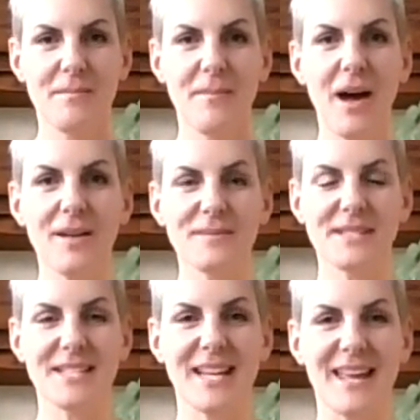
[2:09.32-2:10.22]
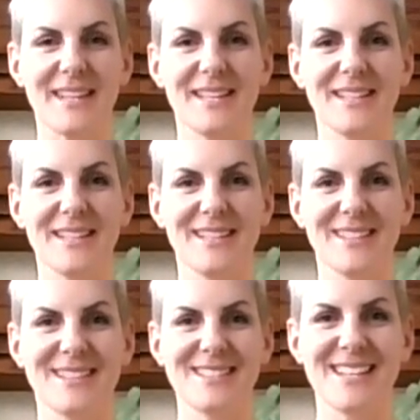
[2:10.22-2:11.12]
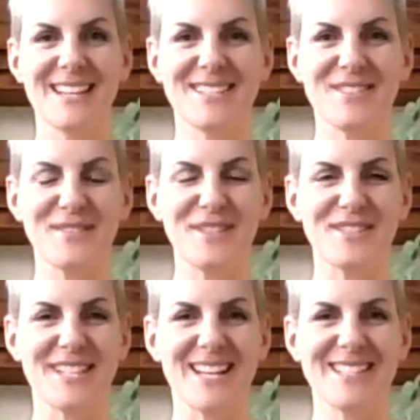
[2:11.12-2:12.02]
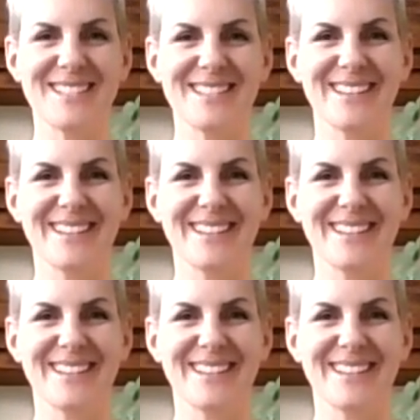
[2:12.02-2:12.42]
palms together, center of your chest.